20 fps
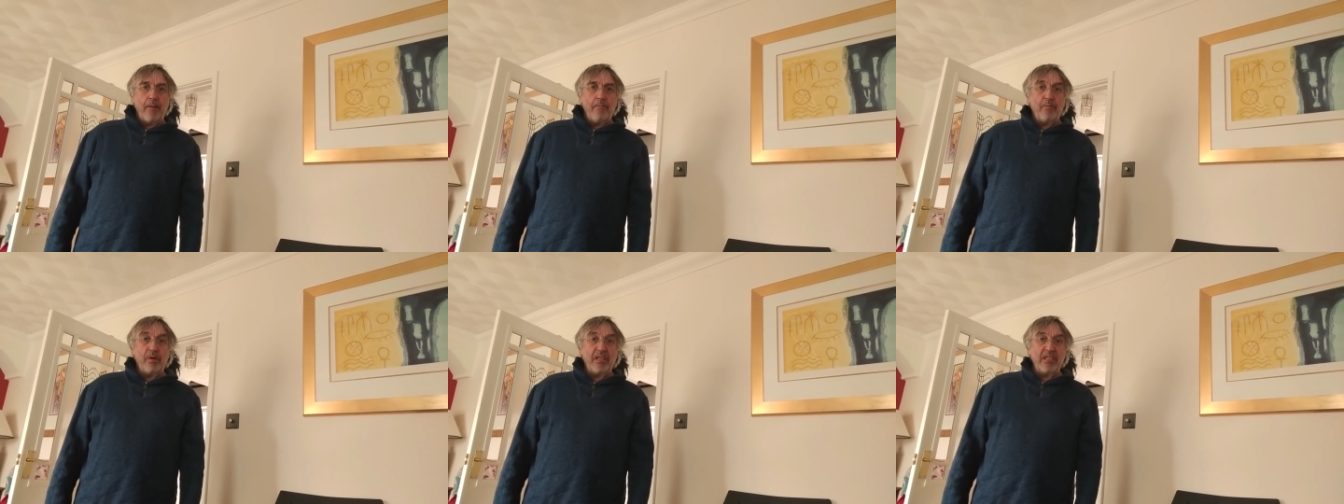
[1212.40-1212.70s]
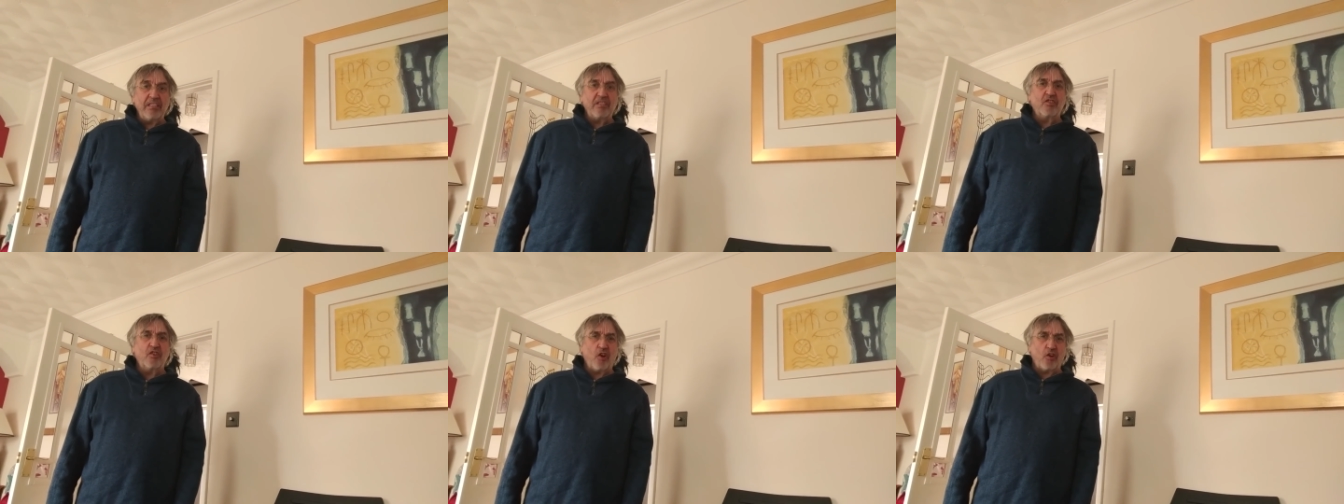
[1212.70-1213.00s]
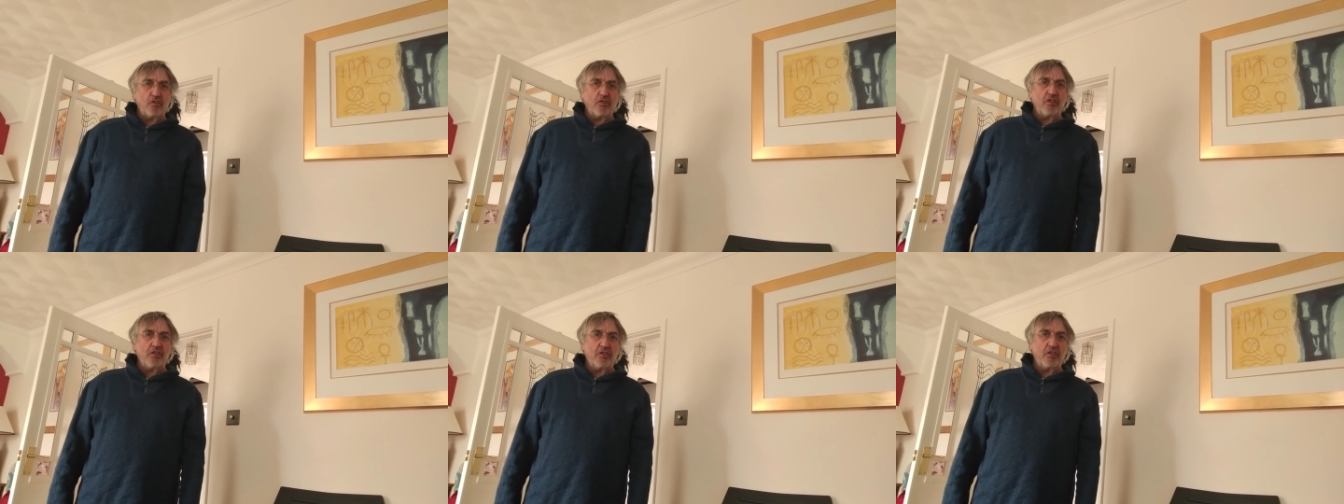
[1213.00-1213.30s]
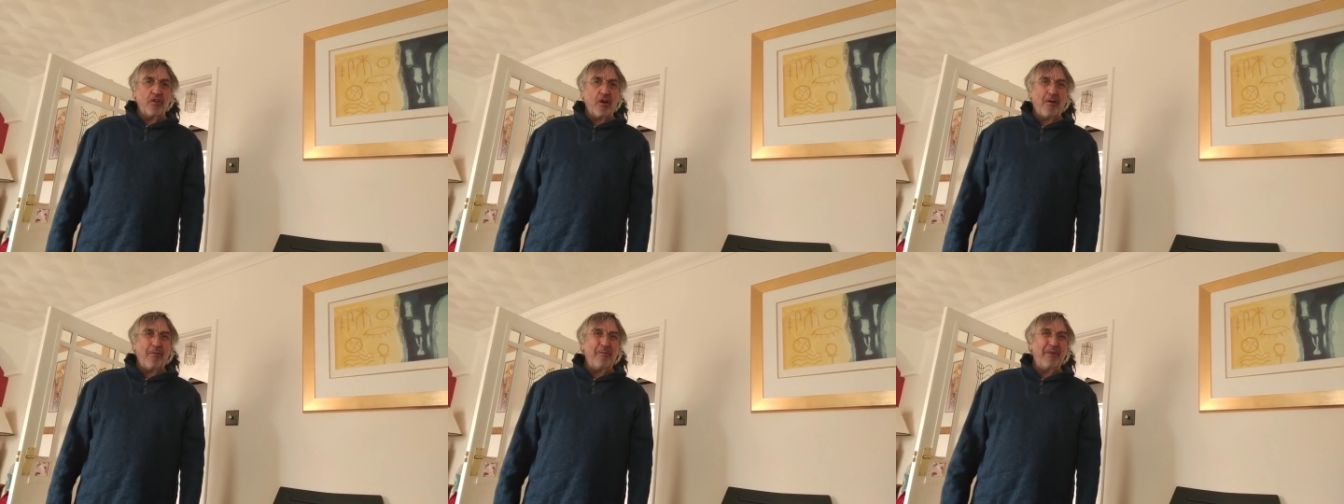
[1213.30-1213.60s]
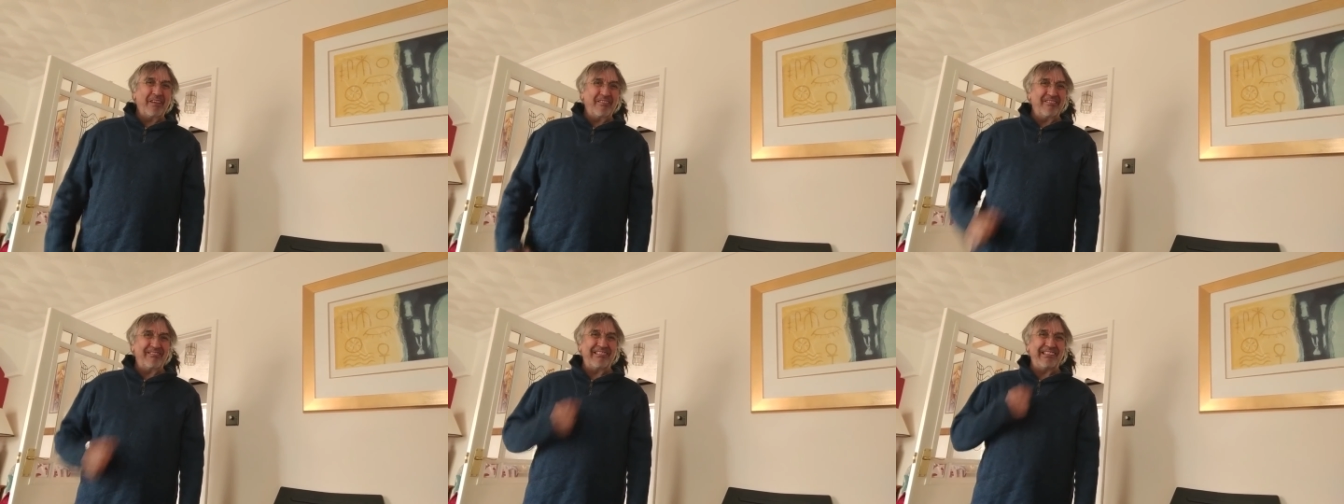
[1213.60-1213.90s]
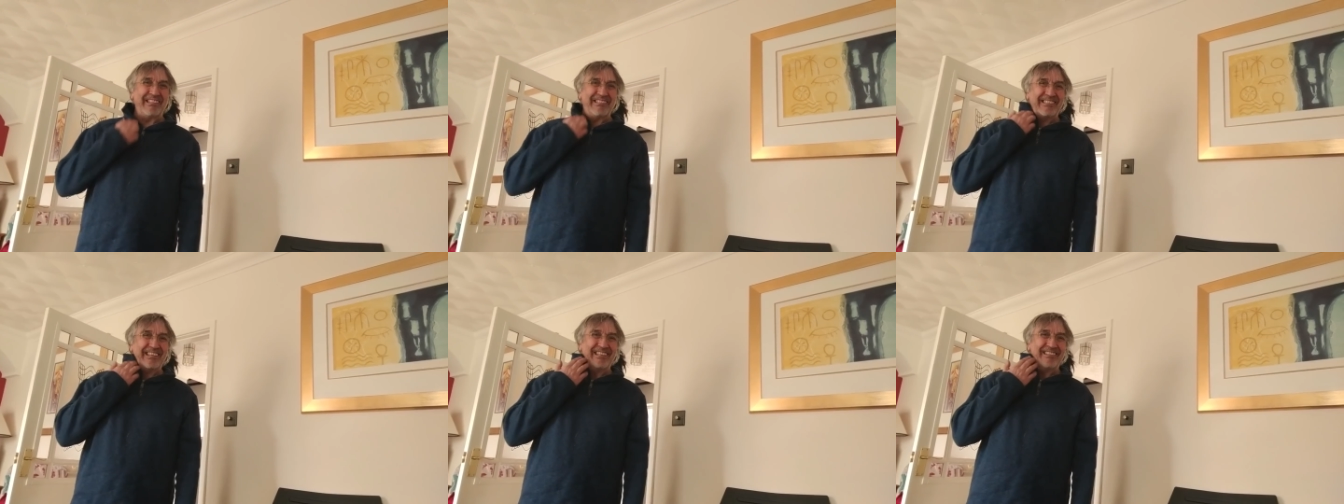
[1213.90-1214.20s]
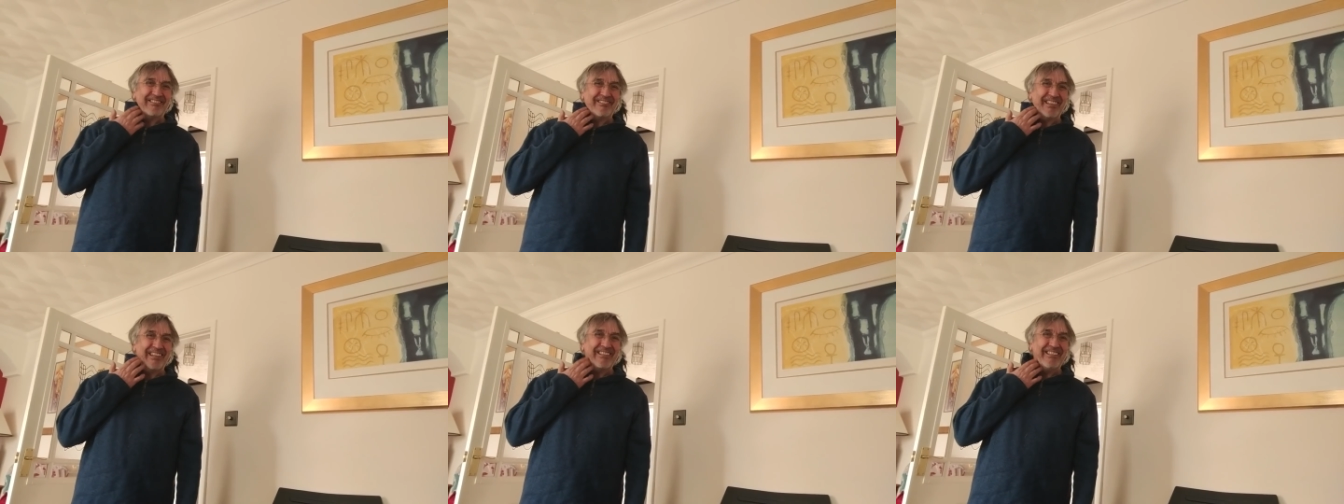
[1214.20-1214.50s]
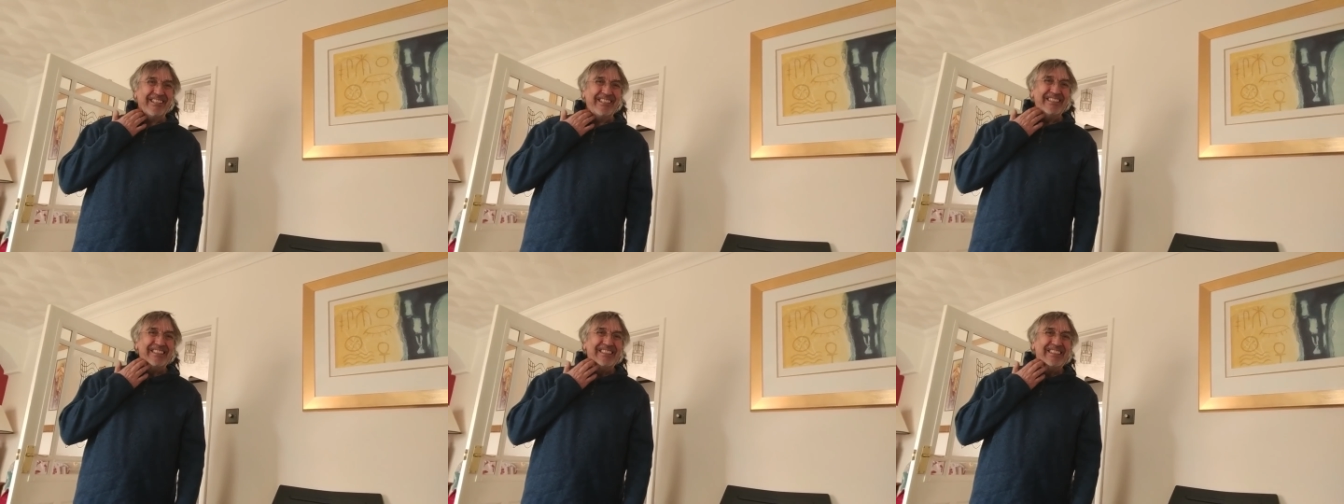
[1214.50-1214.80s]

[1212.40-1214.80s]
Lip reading: But it's got to stop because it's itching.